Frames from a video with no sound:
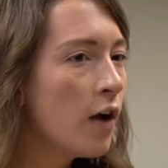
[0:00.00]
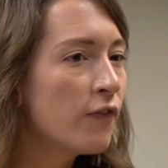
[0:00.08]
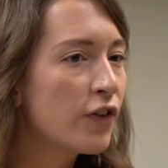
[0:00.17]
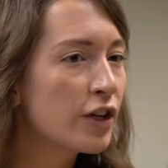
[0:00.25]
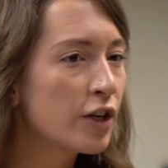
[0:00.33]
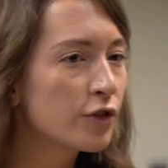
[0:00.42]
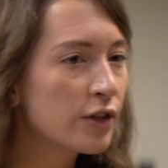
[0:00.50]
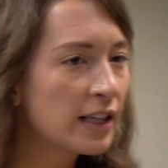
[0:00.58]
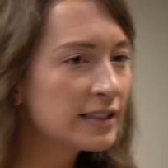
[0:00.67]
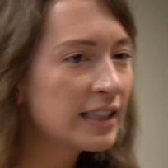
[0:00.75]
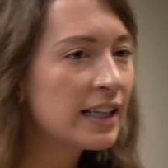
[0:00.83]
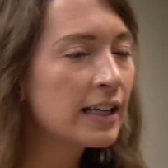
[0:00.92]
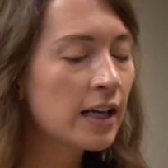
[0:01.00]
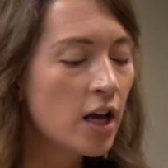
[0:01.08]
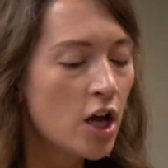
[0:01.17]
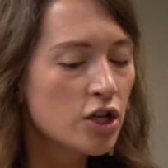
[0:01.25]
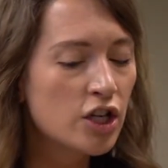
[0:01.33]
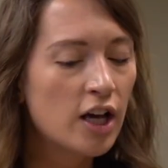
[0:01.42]
for your dressing
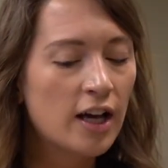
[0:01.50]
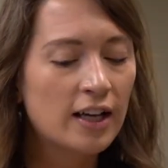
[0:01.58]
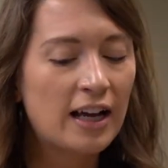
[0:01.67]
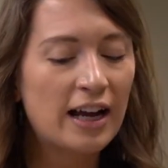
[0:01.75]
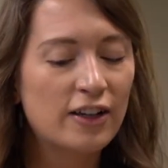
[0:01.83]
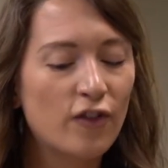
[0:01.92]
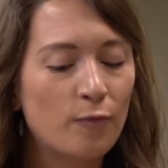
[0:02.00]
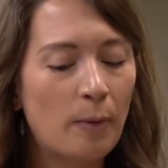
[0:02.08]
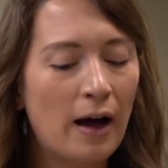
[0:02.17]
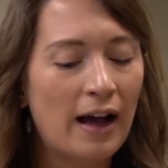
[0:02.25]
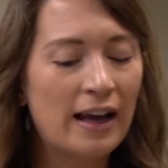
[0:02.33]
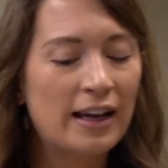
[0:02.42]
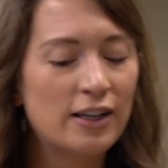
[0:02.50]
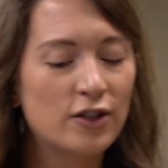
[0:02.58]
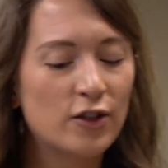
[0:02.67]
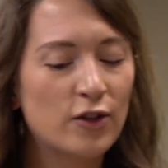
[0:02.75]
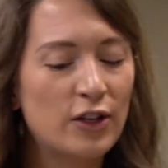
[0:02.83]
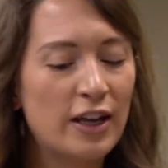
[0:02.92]
to kind of bind
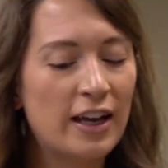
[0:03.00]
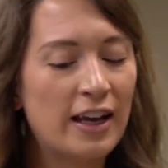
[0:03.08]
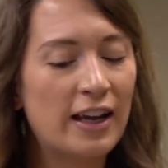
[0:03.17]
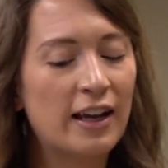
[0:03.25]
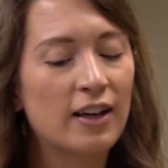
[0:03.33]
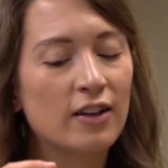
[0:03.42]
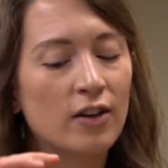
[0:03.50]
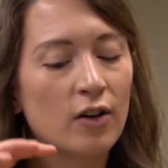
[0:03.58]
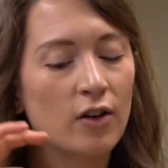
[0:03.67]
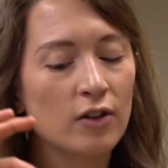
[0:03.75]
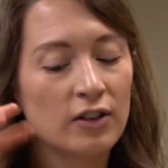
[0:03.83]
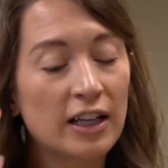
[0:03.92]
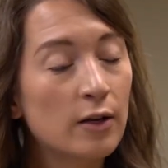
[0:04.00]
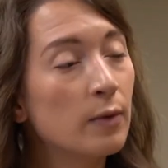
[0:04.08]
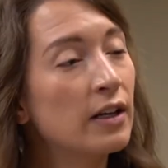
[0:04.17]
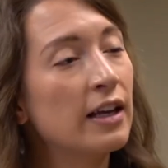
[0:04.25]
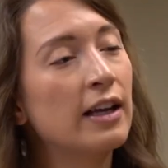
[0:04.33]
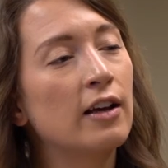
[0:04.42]
the
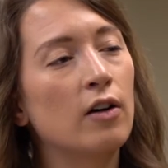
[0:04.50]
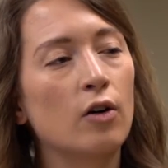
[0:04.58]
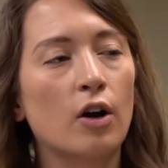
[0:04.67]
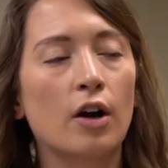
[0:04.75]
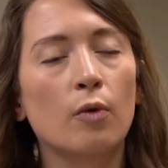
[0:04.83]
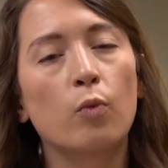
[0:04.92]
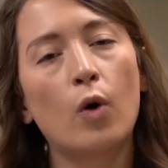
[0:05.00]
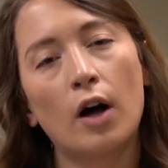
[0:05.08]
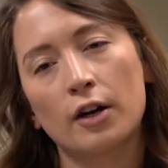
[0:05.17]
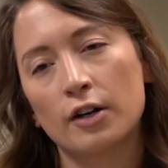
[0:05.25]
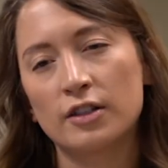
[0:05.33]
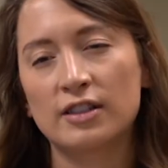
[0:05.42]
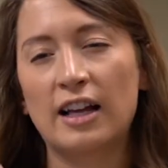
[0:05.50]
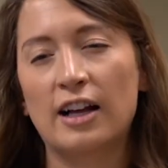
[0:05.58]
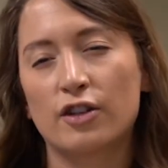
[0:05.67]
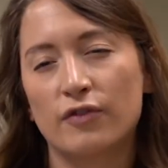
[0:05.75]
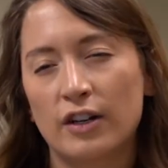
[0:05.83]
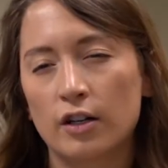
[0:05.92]
liquidy or water
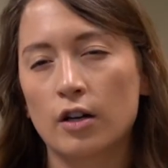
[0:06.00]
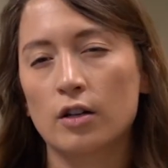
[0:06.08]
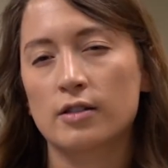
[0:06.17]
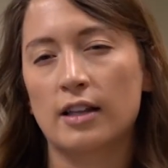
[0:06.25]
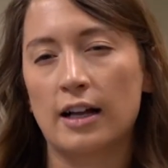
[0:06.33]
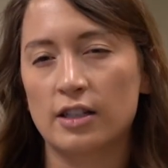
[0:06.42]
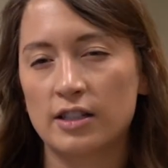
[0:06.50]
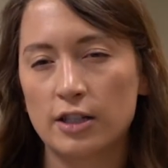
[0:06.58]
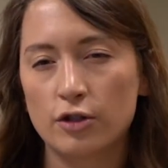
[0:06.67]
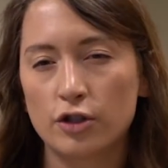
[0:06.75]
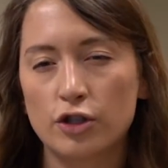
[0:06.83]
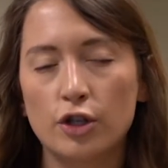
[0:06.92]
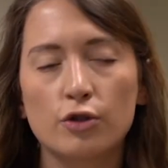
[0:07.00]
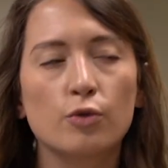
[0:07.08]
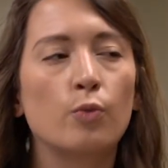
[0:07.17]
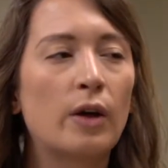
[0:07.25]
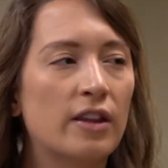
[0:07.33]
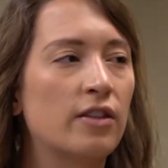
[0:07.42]
/ vinegar / citrus juice
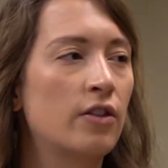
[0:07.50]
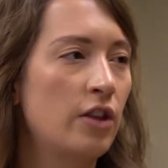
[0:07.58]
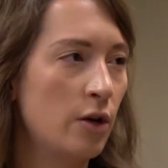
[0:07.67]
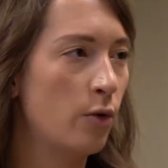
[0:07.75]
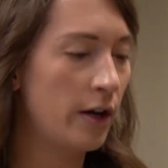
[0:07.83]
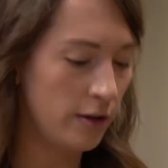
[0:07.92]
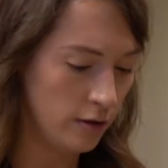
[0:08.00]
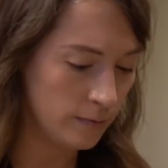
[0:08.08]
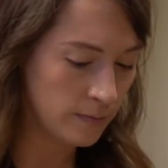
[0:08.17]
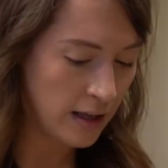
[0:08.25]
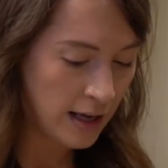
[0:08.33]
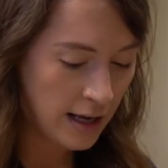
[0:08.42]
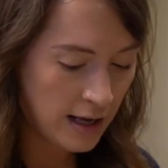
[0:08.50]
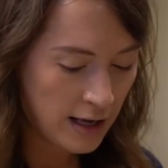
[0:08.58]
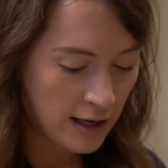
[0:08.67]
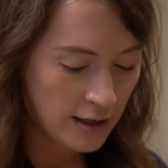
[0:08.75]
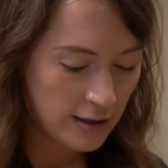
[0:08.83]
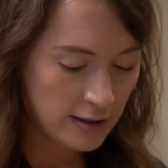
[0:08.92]
with the oil.
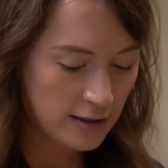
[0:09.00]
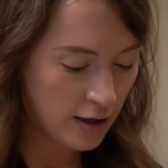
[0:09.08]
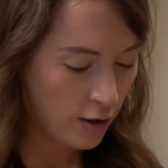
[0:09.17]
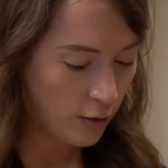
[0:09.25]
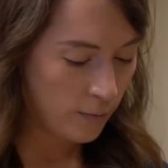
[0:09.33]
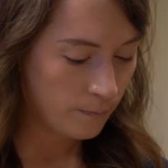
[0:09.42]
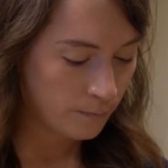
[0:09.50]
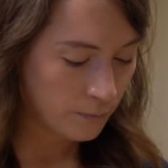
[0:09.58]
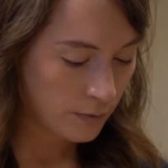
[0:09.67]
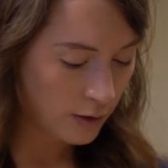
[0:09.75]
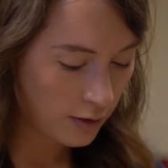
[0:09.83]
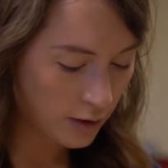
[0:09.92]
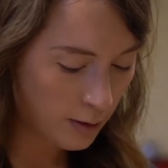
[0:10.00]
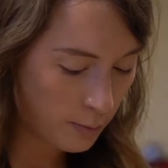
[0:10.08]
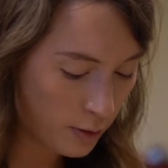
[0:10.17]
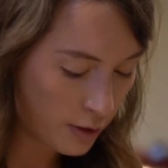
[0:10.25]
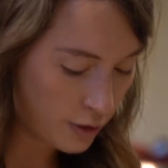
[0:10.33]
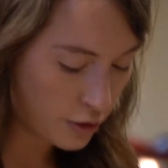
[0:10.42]
So I'm gonna
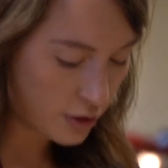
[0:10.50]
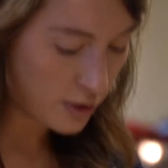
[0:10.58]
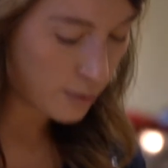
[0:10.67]
put just